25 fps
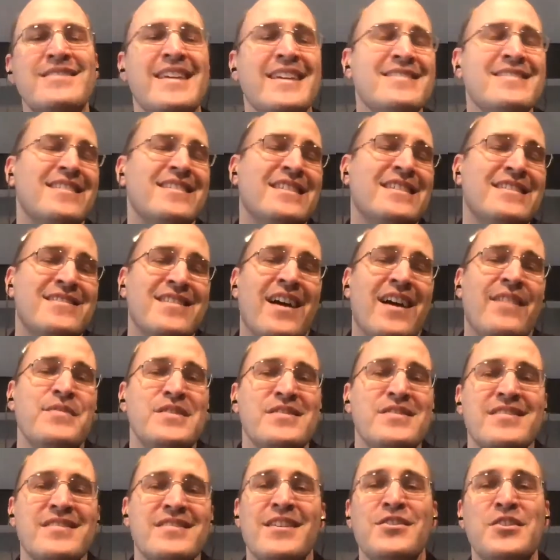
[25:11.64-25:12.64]
It's
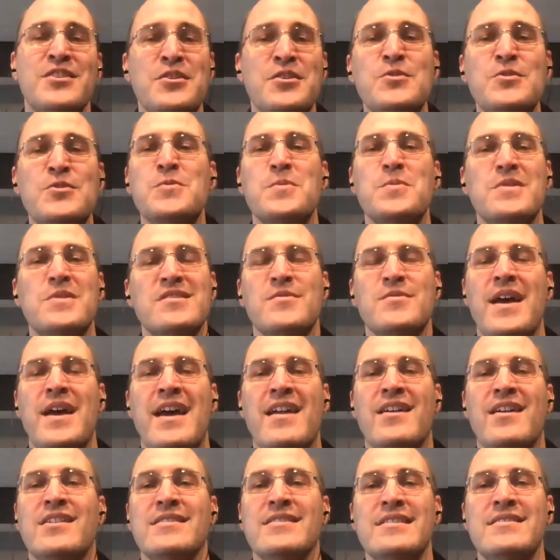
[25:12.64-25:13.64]
obviously unusual. So I
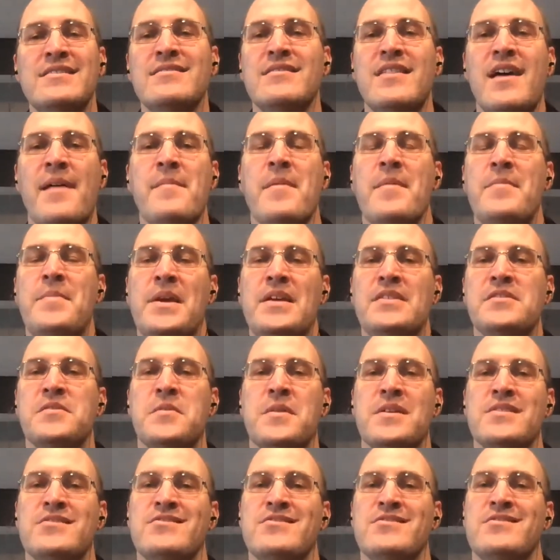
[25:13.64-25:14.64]
had all these llama-based
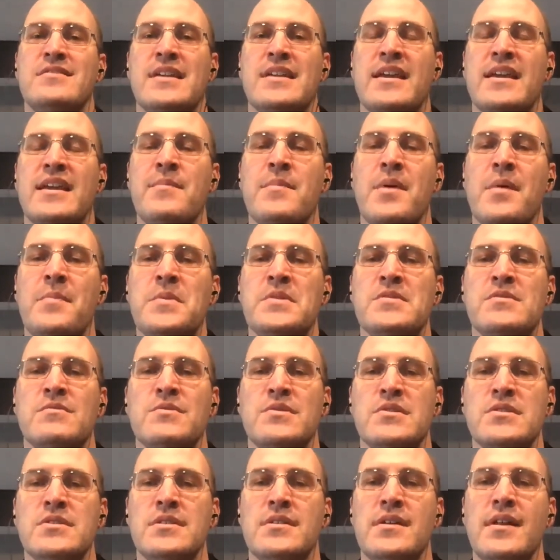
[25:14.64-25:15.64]
questions that came up as a
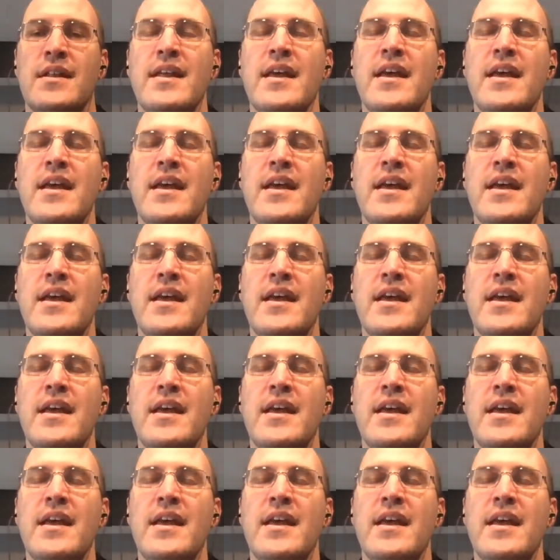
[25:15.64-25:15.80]
result.